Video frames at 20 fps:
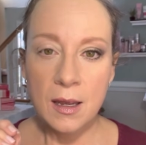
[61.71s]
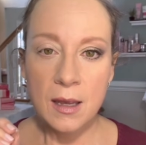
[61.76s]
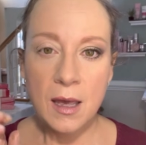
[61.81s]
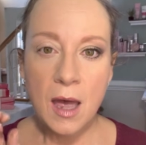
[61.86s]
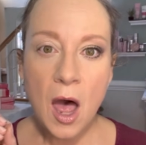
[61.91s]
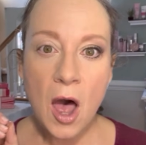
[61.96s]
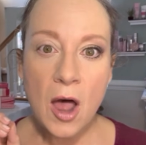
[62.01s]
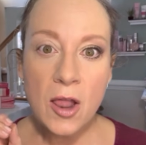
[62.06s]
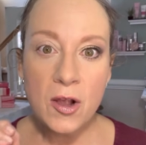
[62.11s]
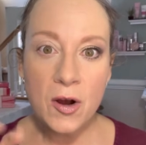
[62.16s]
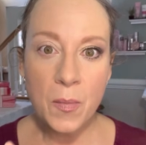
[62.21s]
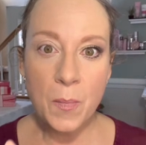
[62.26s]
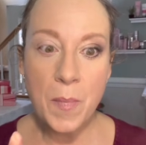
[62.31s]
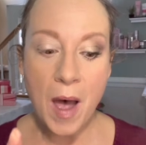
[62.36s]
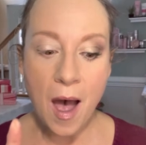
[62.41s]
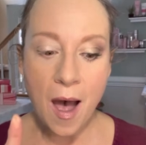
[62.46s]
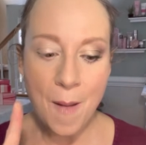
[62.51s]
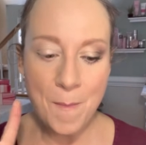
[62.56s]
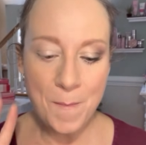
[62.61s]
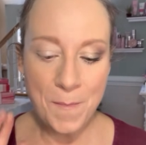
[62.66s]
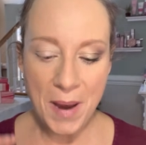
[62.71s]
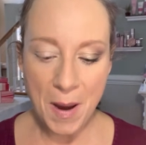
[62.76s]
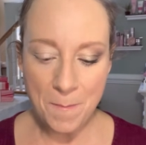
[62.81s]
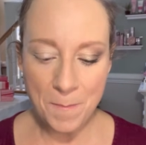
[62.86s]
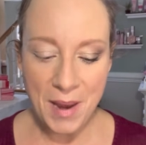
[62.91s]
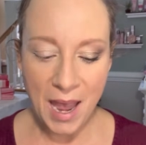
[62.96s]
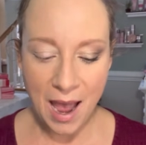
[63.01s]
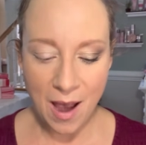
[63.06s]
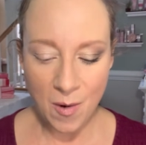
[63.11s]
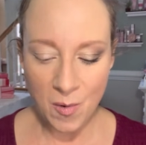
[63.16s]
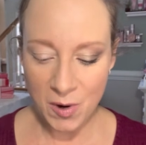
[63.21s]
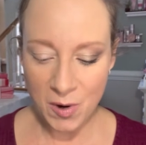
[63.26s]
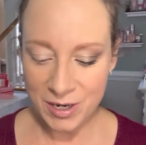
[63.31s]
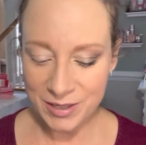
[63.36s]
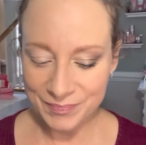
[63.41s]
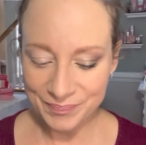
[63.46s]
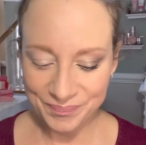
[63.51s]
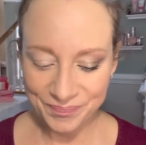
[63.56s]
color pop power.